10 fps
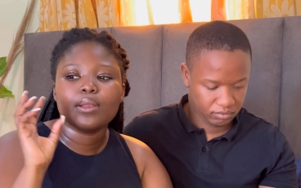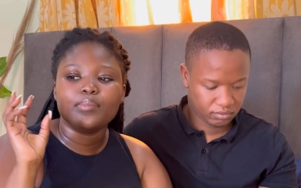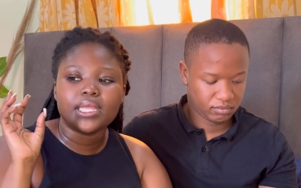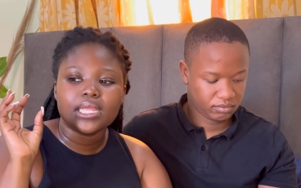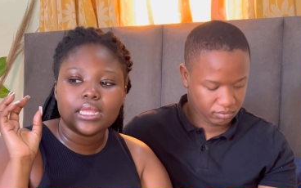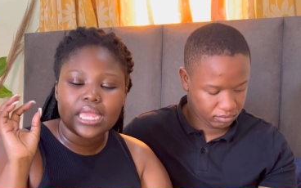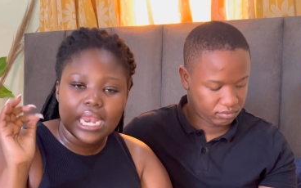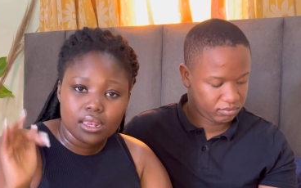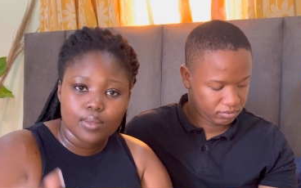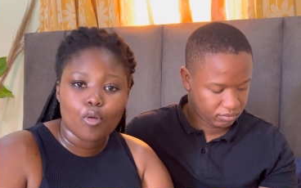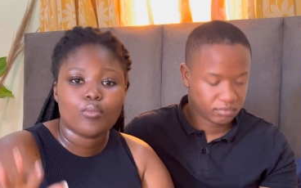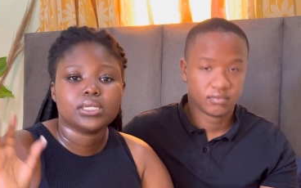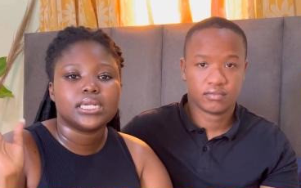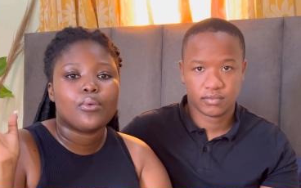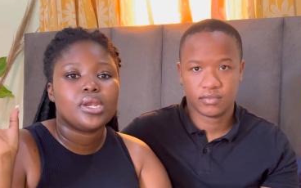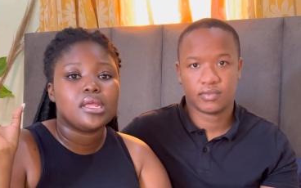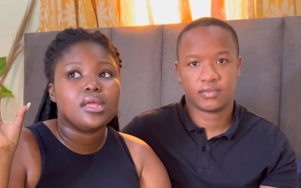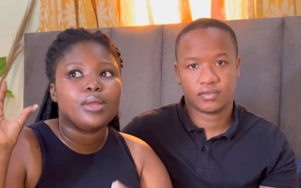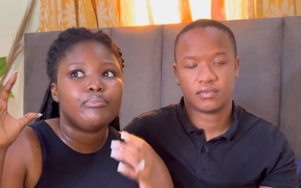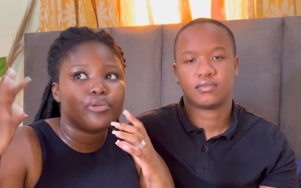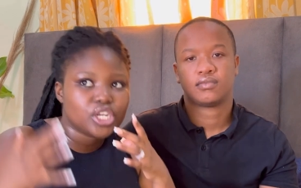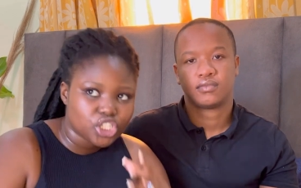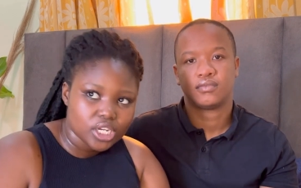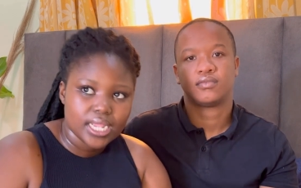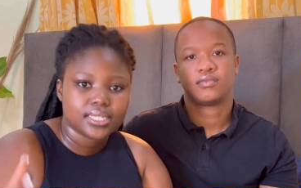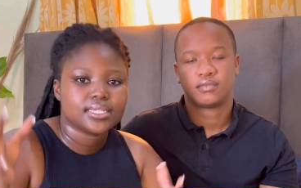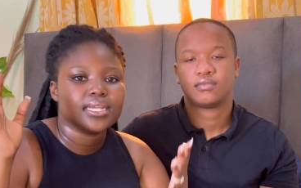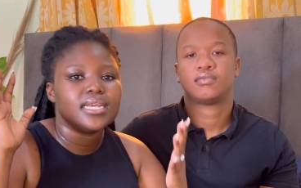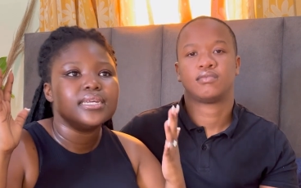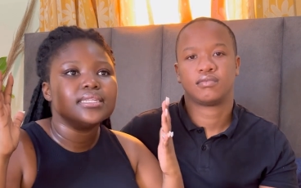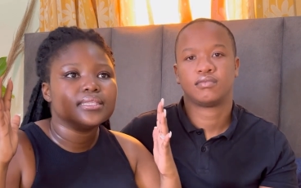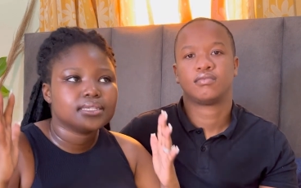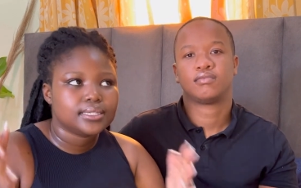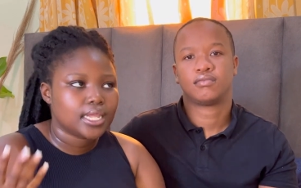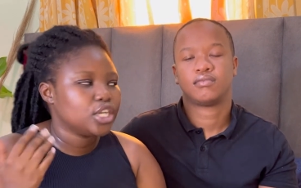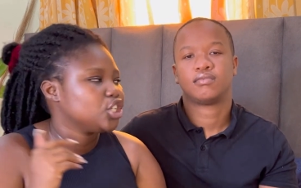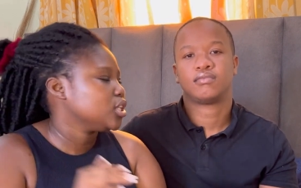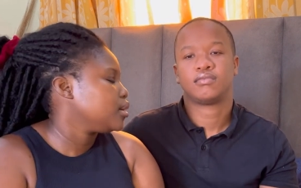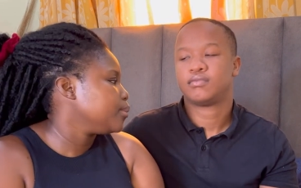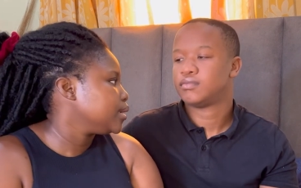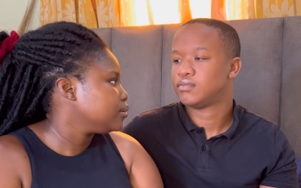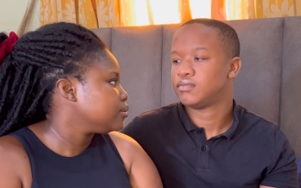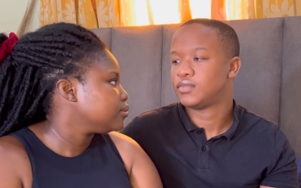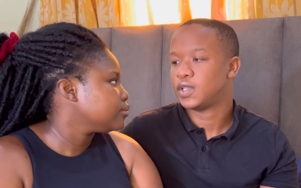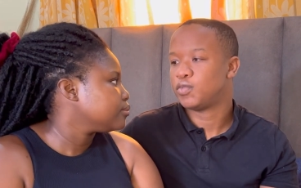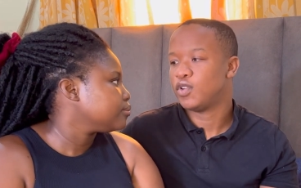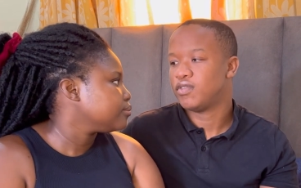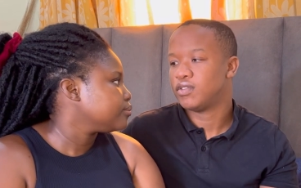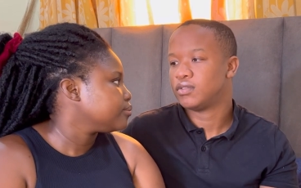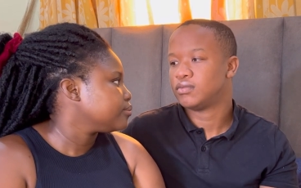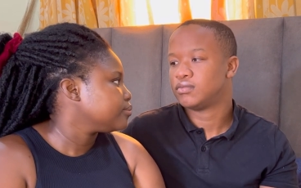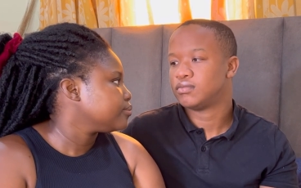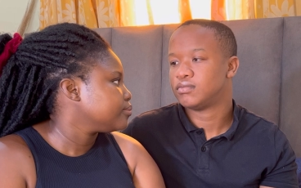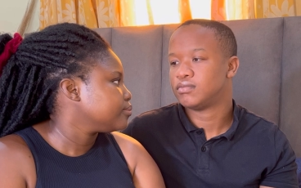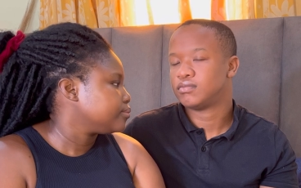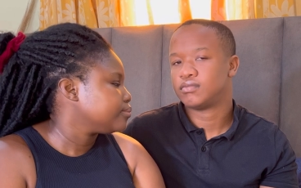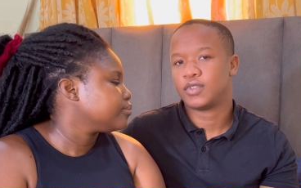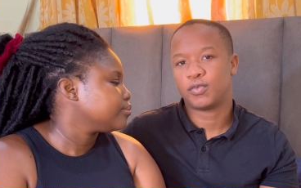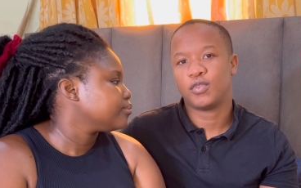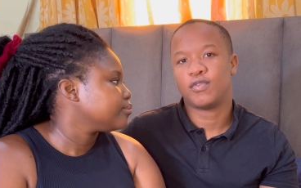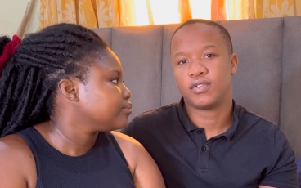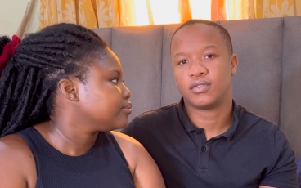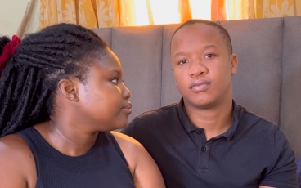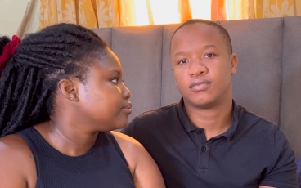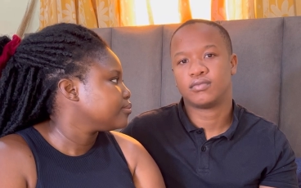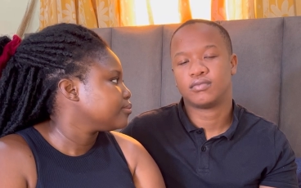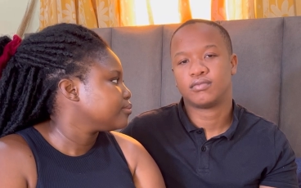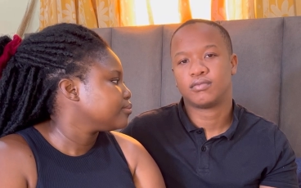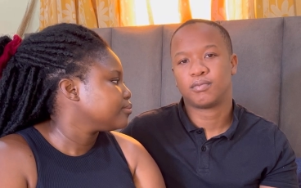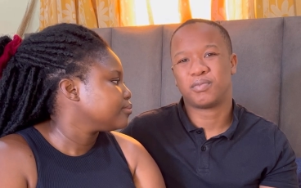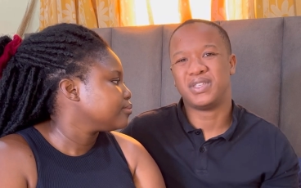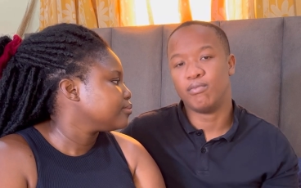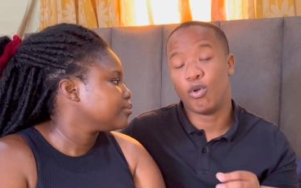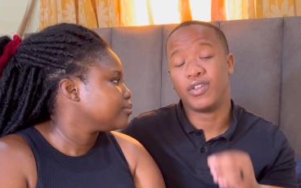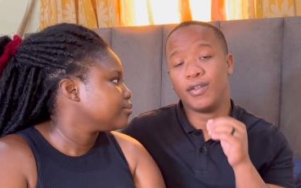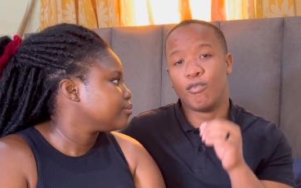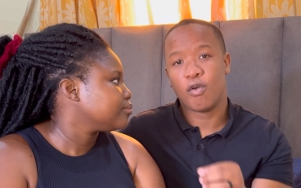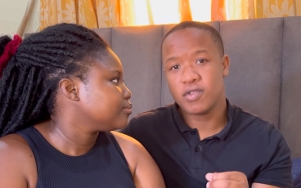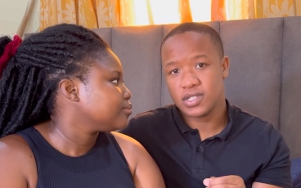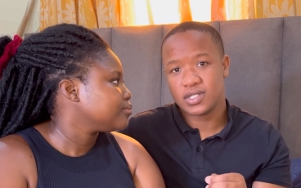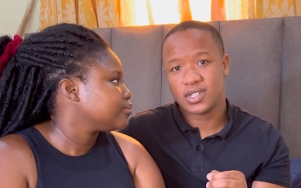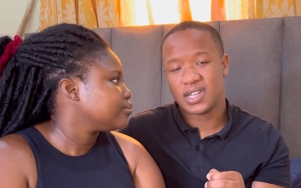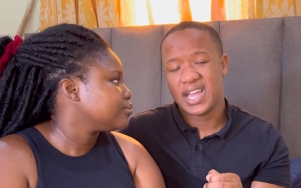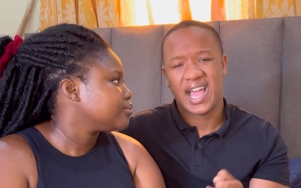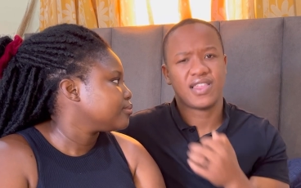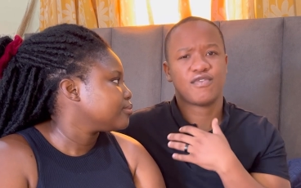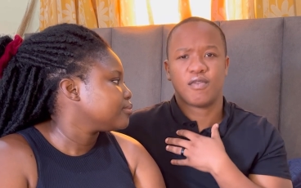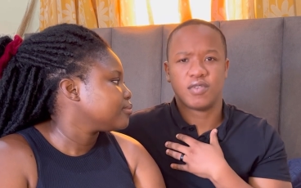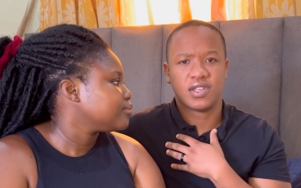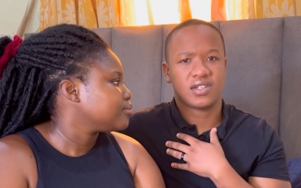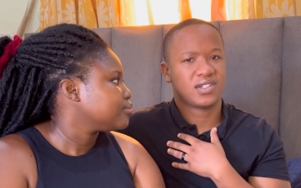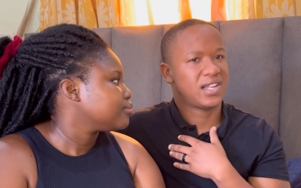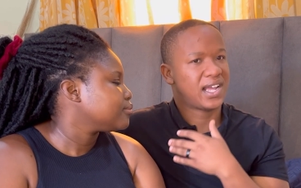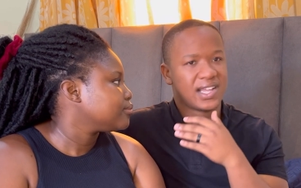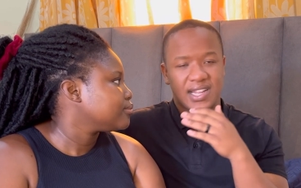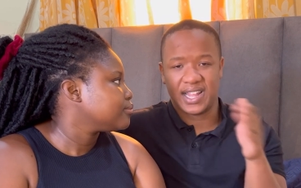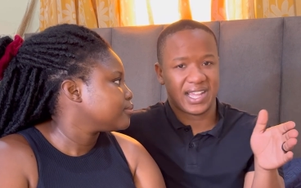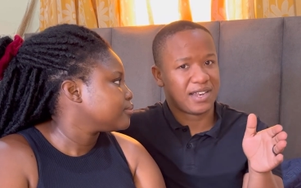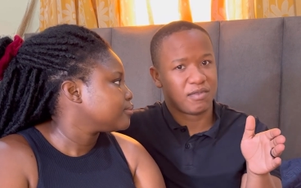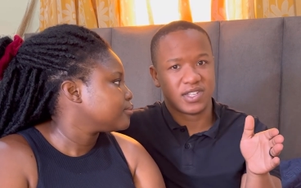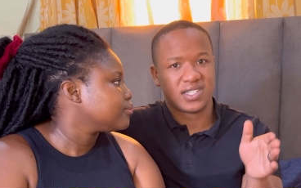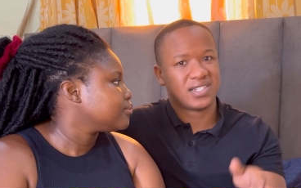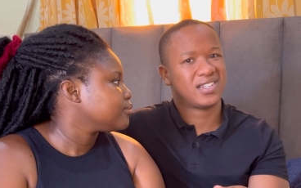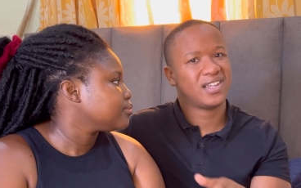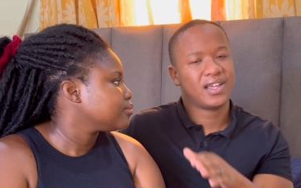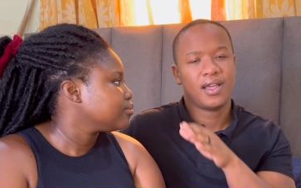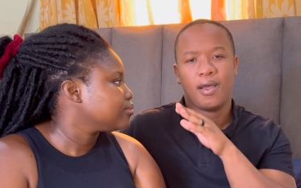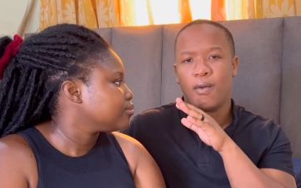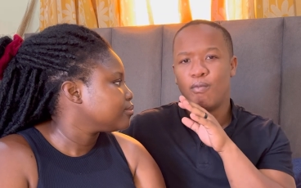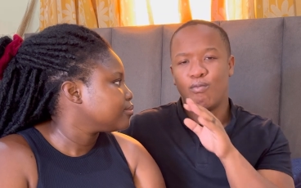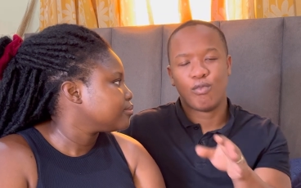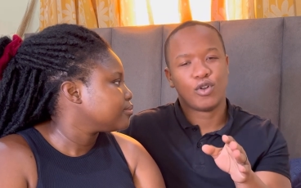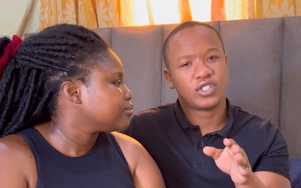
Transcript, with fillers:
Speaker 1: to be in the moment i want to appreciate the stage that i'm in that's beautiful
Speaker 2: that's beautiful be more in the moment i think for me like i like i mentioned more